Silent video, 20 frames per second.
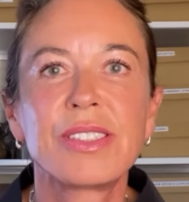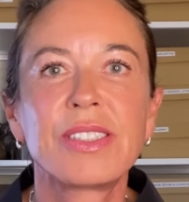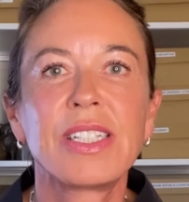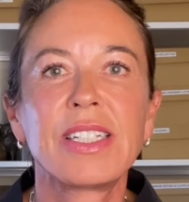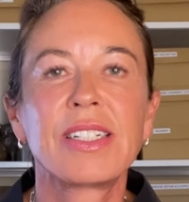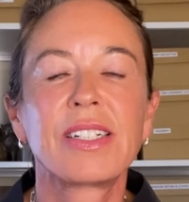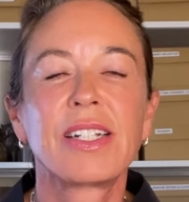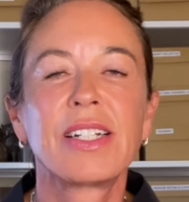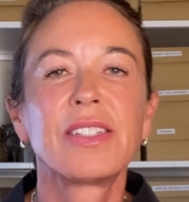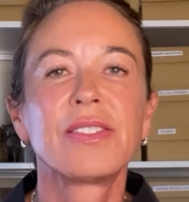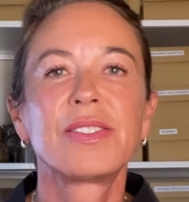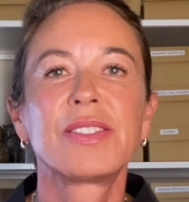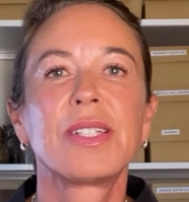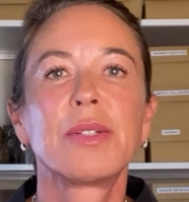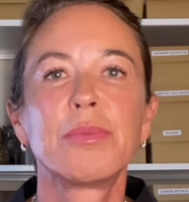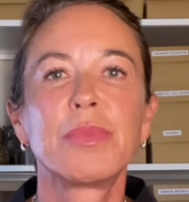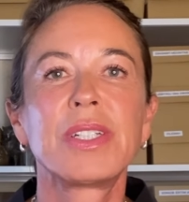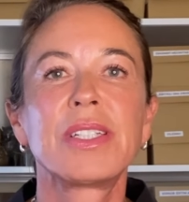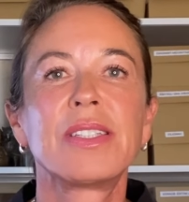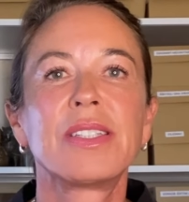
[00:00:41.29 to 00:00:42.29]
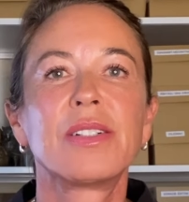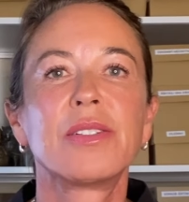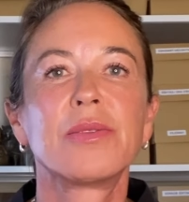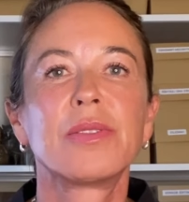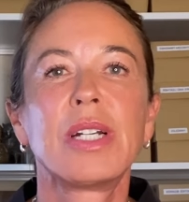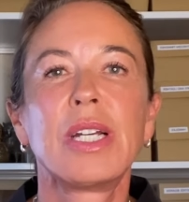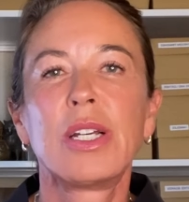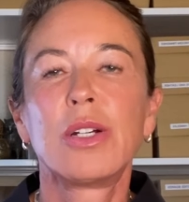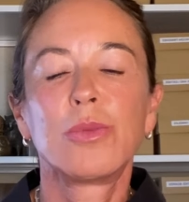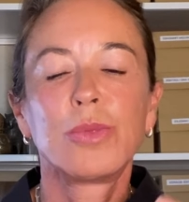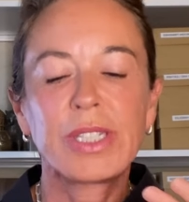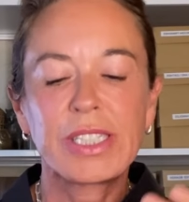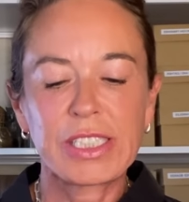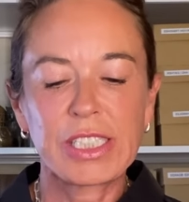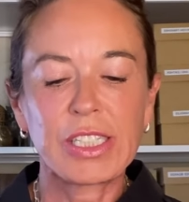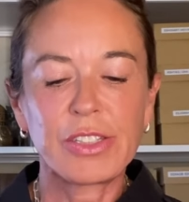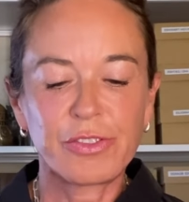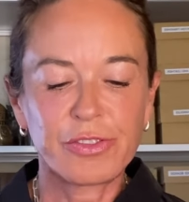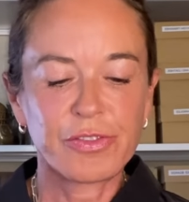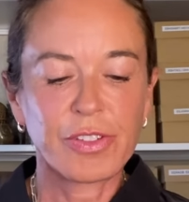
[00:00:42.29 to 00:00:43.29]
They're kind of something that we
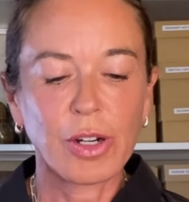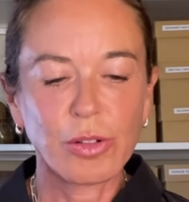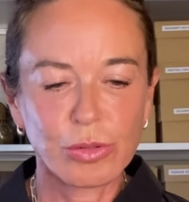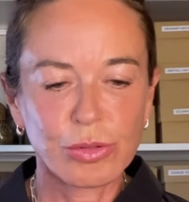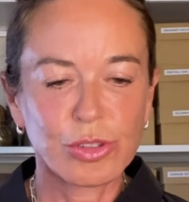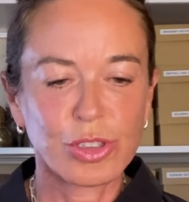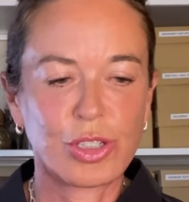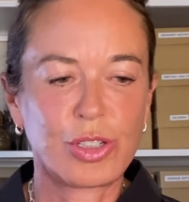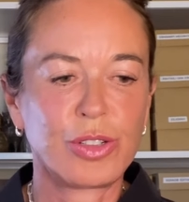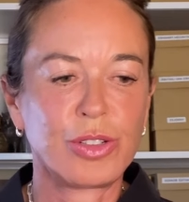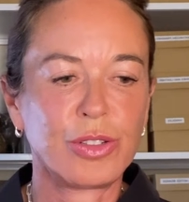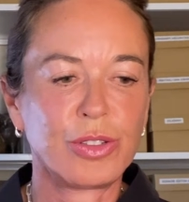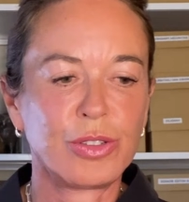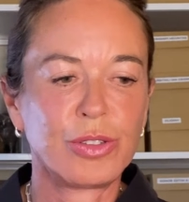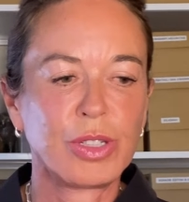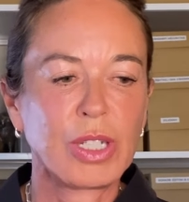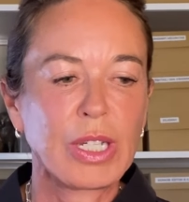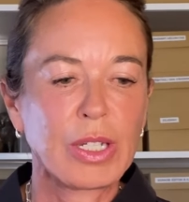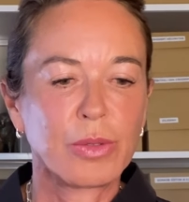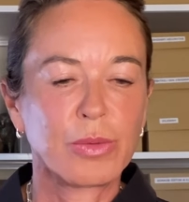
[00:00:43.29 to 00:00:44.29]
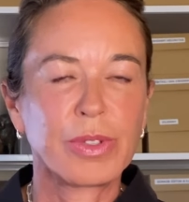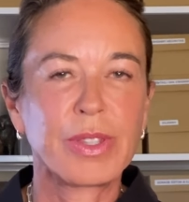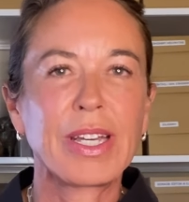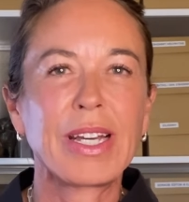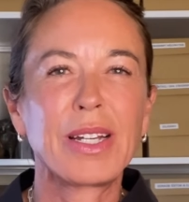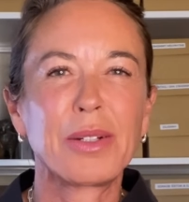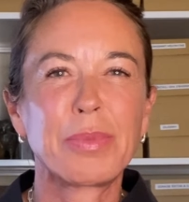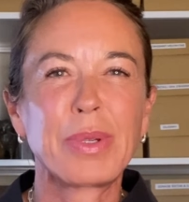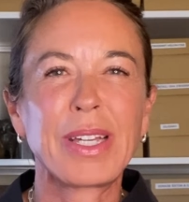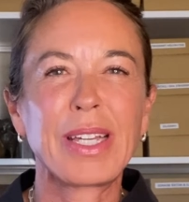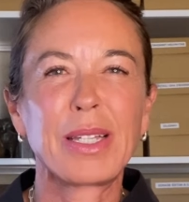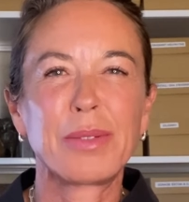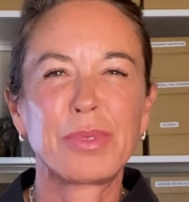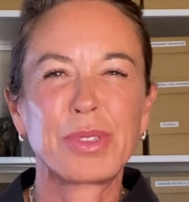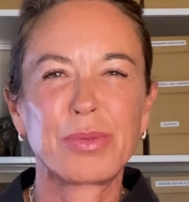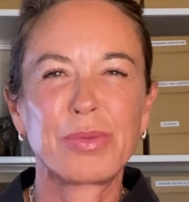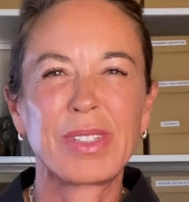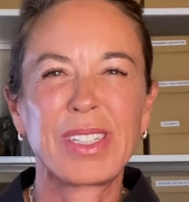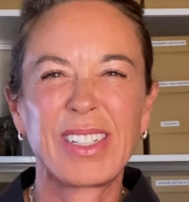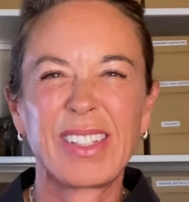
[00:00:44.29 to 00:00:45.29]
default to without perhaps
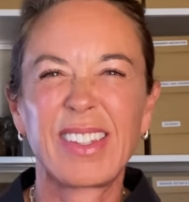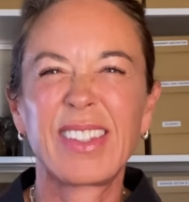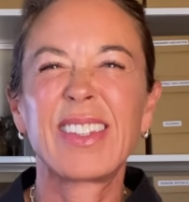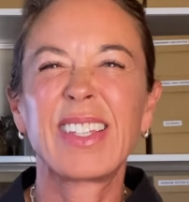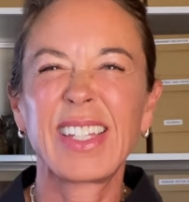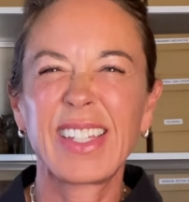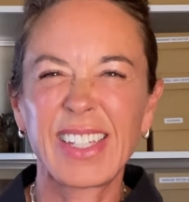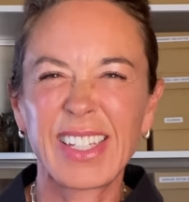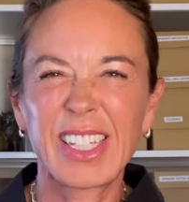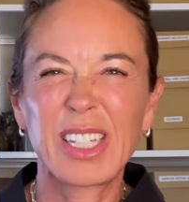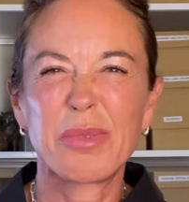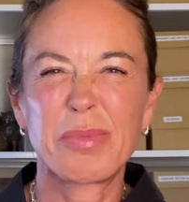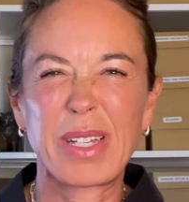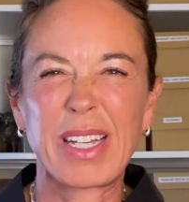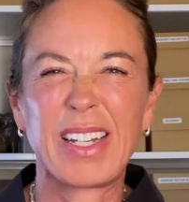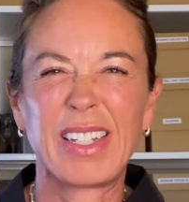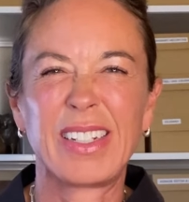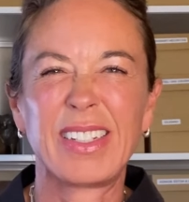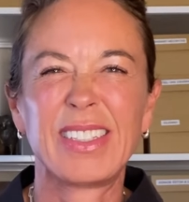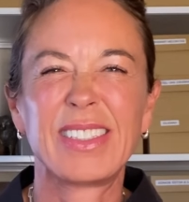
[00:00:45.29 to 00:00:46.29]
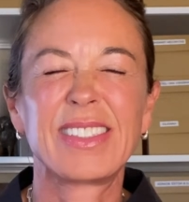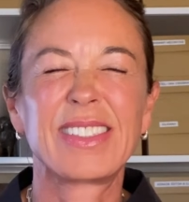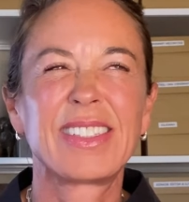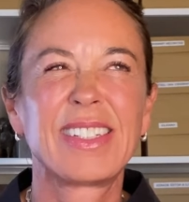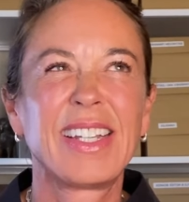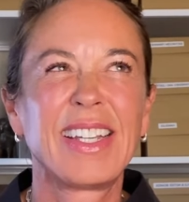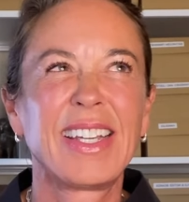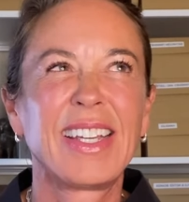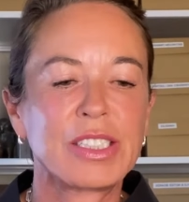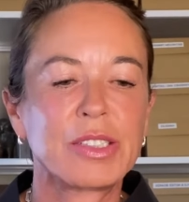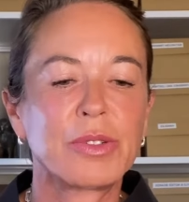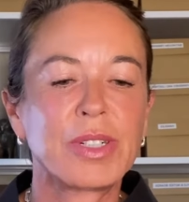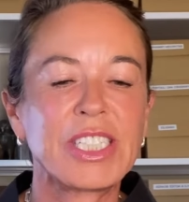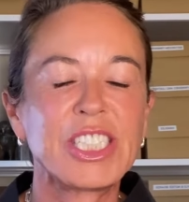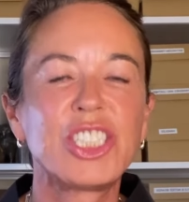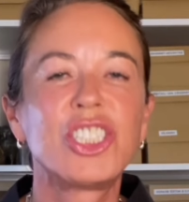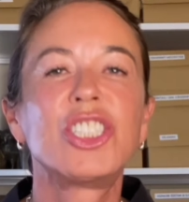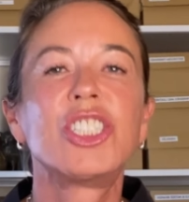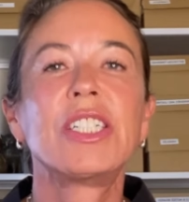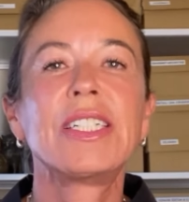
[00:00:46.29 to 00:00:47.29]
really thinking about it. So I
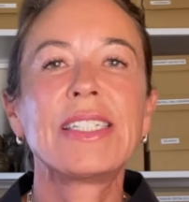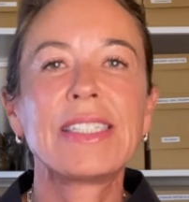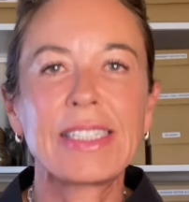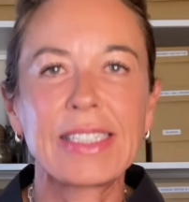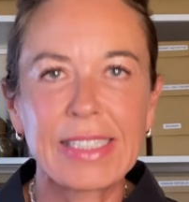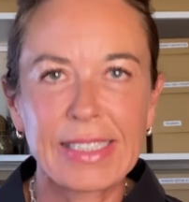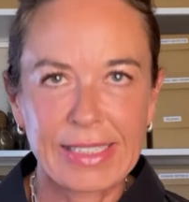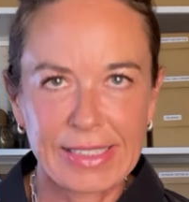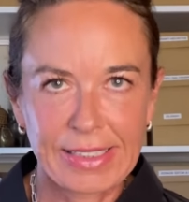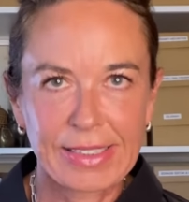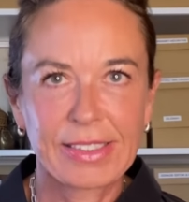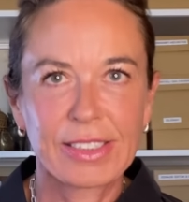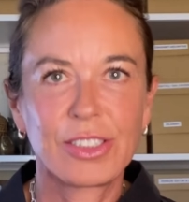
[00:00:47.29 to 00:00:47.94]
gently